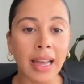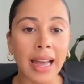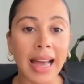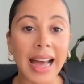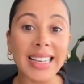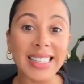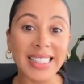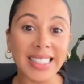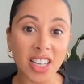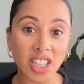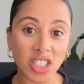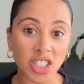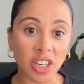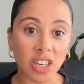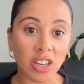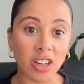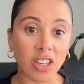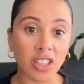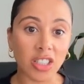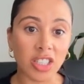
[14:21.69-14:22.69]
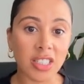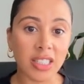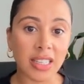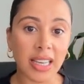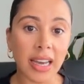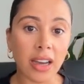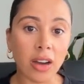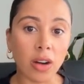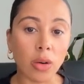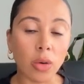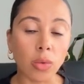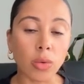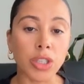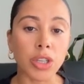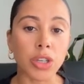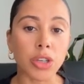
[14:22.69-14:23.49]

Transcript: at such a large scale was a